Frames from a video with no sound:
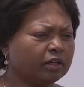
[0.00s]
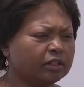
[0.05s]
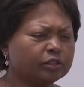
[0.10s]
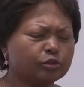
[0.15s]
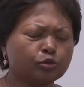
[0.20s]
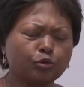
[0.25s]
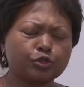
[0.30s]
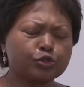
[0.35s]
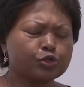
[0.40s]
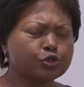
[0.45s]

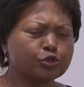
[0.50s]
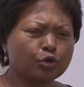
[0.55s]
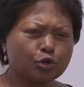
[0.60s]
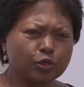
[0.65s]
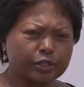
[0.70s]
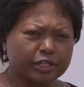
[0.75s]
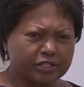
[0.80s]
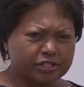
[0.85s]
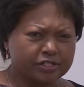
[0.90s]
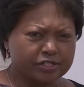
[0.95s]
It was
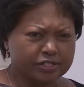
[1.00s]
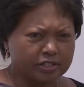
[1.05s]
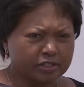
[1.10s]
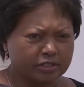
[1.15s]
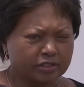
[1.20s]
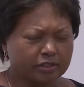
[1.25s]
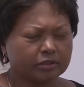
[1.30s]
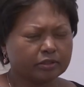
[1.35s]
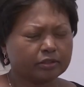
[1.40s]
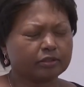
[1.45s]
so
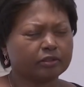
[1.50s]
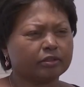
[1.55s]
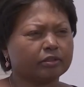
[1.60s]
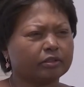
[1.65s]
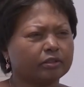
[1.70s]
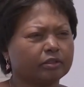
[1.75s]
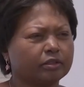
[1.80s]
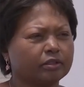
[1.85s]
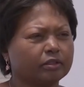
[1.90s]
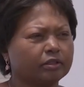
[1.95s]
easy
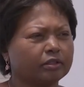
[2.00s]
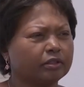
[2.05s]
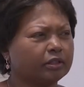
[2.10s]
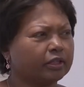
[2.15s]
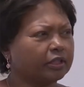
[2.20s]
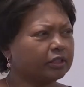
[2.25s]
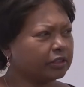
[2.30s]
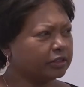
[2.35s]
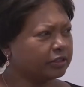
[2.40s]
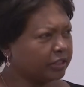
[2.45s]

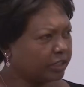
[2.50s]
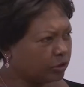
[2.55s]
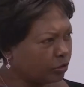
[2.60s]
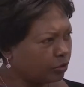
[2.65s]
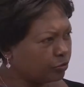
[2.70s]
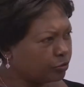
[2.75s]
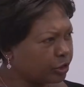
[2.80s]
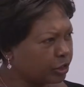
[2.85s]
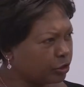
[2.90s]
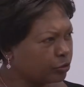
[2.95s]
at the end
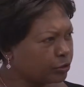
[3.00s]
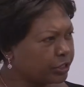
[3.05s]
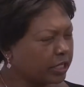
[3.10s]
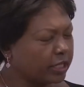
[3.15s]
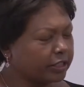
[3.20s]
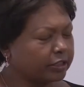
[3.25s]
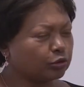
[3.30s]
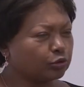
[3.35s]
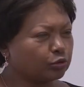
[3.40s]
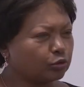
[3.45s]
of
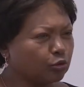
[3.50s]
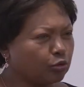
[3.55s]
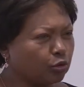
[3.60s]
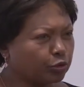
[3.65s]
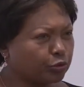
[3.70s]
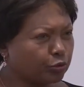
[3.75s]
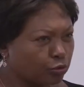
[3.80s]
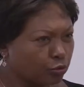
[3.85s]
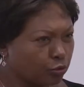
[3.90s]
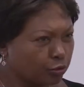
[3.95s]
genocide to go
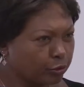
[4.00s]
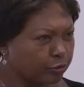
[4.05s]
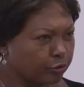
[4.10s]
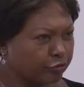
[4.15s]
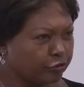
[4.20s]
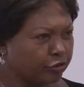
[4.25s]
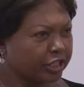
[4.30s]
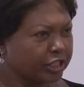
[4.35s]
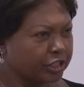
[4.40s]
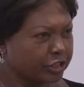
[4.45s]
through
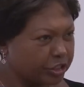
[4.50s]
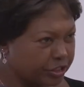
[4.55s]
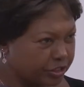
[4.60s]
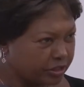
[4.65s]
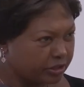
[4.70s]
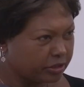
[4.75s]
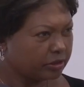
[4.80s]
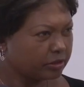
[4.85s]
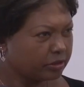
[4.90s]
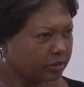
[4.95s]

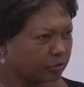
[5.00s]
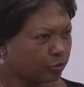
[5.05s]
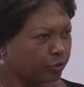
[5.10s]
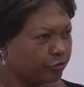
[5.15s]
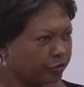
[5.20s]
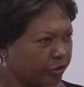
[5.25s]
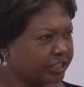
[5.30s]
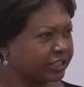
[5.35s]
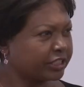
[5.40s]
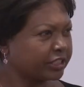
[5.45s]
revenge
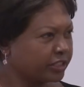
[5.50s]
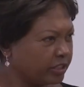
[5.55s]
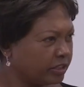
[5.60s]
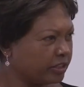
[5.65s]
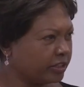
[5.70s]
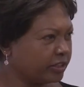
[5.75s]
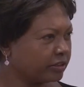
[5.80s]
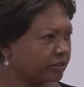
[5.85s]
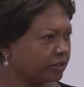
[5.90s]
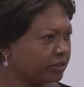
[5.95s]

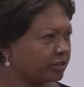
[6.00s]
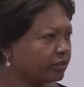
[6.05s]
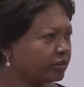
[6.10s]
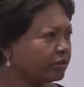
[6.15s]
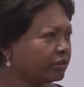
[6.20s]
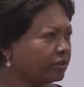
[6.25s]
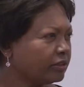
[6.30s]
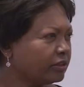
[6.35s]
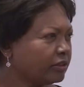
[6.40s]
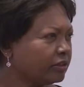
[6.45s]
killing.
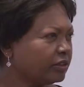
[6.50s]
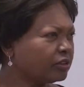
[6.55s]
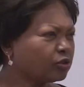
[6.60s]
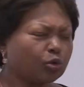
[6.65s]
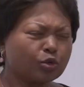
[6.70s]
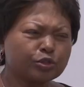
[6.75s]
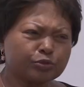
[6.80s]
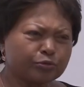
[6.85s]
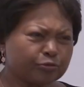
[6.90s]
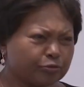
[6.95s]
It
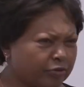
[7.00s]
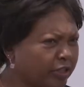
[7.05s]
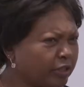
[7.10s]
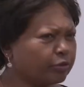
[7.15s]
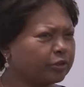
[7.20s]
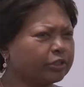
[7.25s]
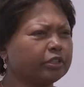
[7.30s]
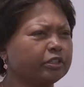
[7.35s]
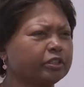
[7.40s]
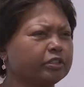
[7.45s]
was
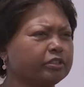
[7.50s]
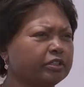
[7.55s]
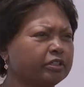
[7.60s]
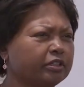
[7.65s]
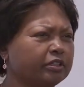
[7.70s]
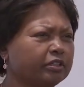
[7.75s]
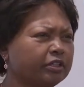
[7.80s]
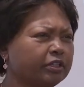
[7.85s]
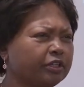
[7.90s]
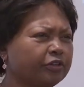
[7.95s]
very
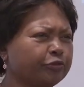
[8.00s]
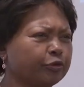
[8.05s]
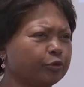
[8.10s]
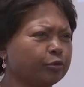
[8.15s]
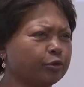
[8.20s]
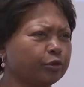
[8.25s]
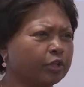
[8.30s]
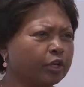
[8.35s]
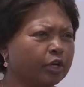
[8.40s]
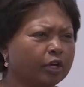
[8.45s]
easy. If
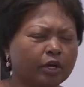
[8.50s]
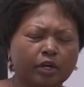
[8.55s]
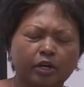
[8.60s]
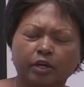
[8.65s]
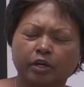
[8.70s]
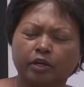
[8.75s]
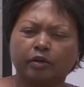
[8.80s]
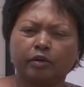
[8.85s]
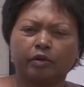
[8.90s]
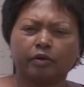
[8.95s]

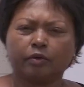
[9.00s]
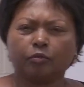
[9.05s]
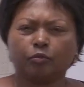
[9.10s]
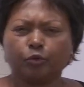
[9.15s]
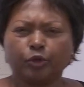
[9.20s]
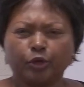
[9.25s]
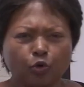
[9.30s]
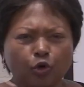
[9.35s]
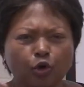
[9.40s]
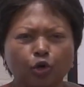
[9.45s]

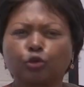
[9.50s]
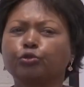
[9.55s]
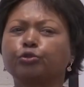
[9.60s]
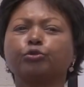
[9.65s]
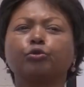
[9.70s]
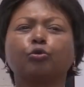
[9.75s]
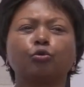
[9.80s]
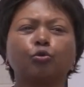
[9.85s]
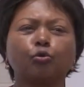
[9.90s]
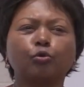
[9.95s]
we all
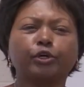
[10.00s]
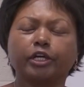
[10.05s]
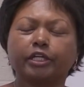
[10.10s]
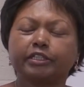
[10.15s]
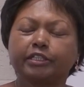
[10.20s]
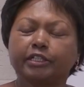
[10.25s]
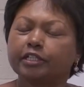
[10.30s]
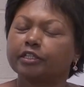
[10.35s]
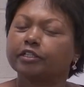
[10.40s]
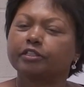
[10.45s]
knew who
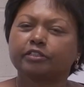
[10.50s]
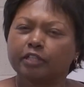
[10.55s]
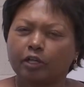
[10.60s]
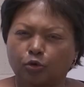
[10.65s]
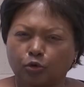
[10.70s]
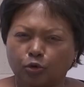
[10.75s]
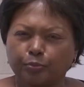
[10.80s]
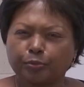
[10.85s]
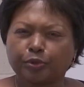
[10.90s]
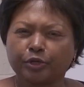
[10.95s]
had killed
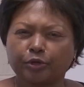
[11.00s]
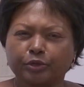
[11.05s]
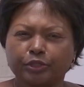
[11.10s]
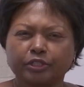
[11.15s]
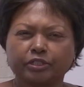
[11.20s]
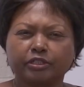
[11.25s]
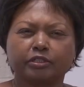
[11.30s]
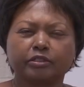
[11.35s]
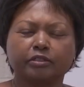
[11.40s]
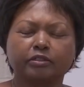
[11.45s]
our
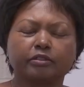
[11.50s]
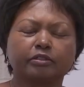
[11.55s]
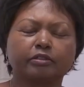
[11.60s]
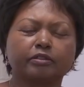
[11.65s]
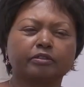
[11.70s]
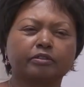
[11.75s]
parents,